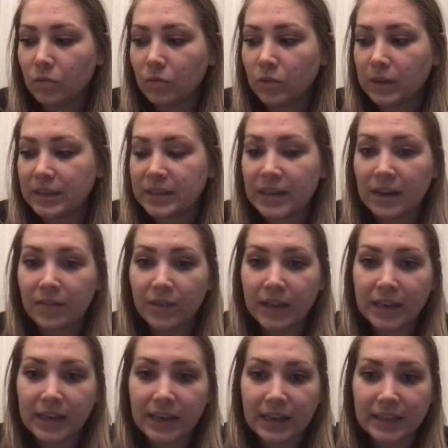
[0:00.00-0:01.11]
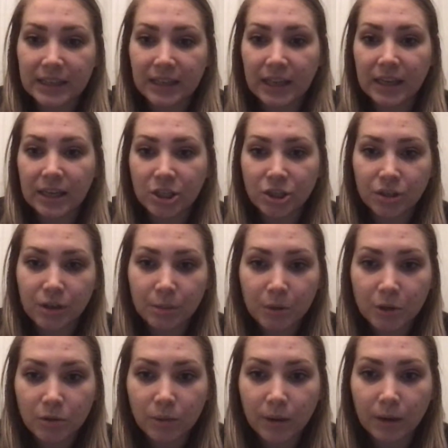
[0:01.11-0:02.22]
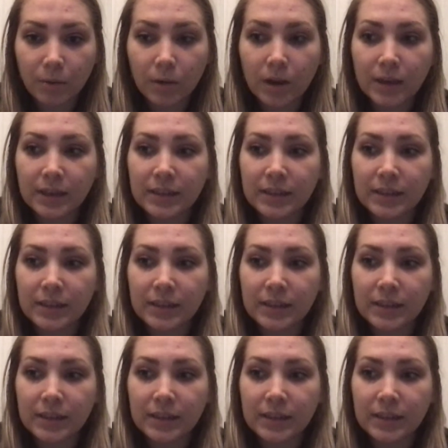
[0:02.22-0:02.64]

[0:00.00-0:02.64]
instead of like guessing like is your number 21,